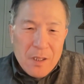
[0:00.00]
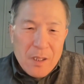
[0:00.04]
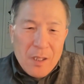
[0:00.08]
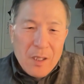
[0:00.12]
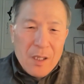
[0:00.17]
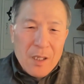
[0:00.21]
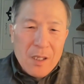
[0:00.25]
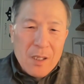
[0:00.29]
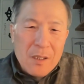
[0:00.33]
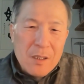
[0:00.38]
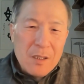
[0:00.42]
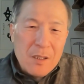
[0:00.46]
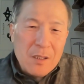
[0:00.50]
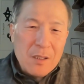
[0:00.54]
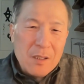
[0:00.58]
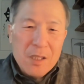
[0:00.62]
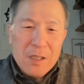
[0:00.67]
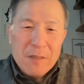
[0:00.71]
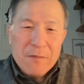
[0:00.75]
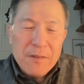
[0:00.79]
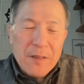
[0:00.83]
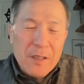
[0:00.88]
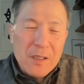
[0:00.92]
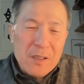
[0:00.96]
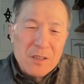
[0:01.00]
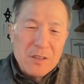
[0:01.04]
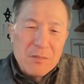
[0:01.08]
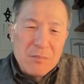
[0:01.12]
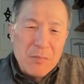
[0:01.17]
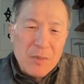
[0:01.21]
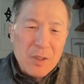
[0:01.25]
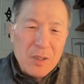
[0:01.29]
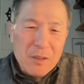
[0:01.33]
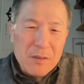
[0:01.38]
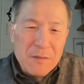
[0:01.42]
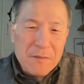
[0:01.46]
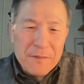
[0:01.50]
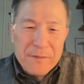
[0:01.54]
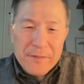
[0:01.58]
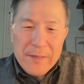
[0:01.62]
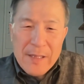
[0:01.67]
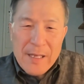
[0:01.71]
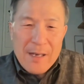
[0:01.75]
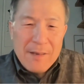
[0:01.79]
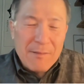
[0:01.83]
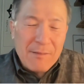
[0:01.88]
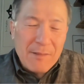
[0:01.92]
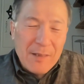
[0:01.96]
and the defense move
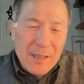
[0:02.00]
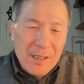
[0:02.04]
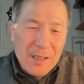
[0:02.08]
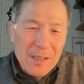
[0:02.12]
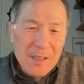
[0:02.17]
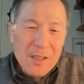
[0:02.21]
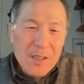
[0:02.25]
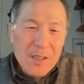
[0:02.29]
that way.